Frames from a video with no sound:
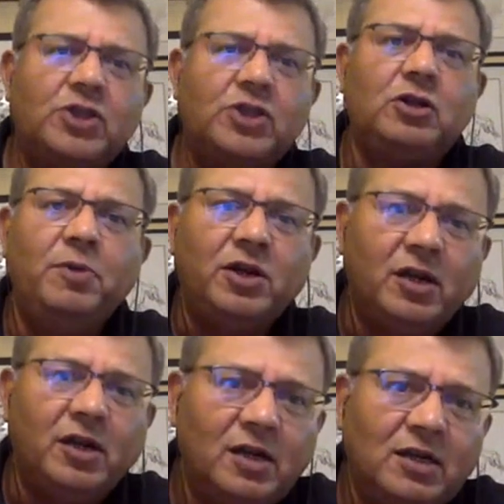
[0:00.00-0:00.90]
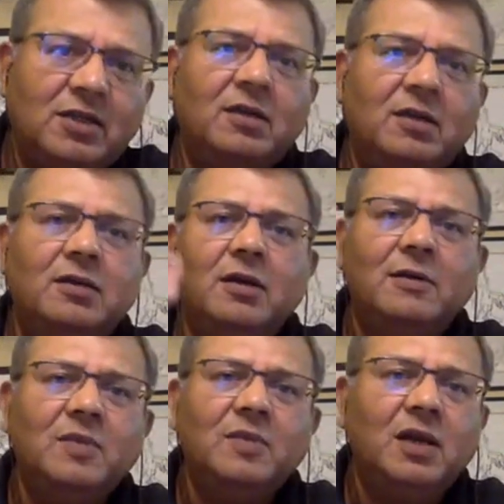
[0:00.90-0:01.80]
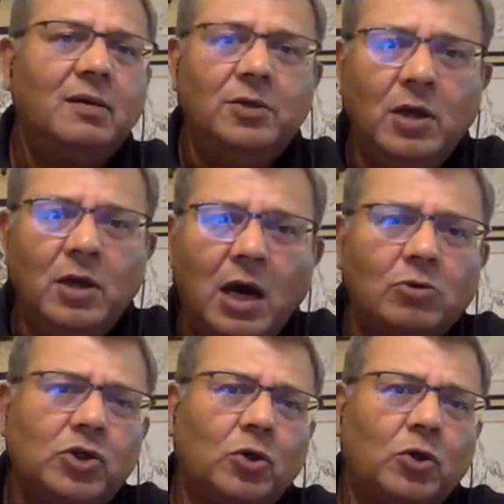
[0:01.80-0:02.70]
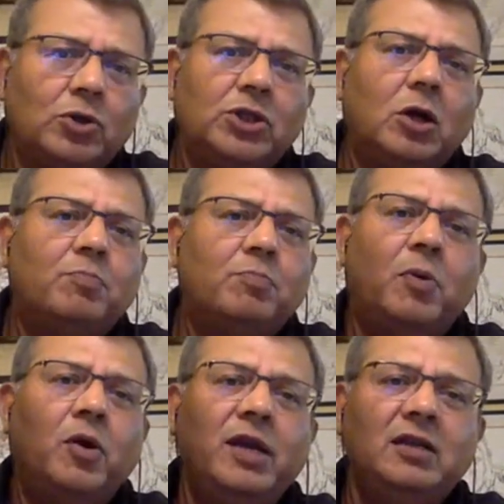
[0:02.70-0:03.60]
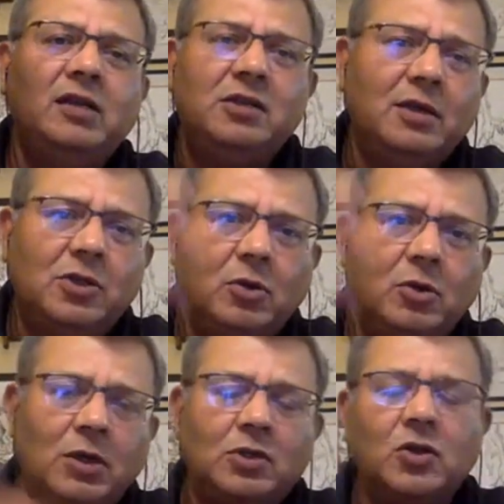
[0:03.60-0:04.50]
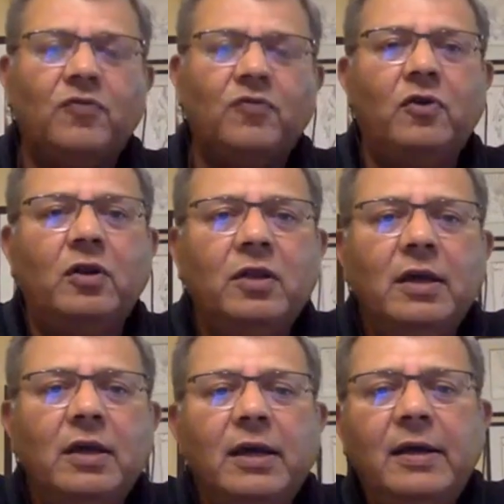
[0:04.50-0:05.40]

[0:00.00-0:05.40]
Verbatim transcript: distributors and you know, outsource stock points and so on and so forth.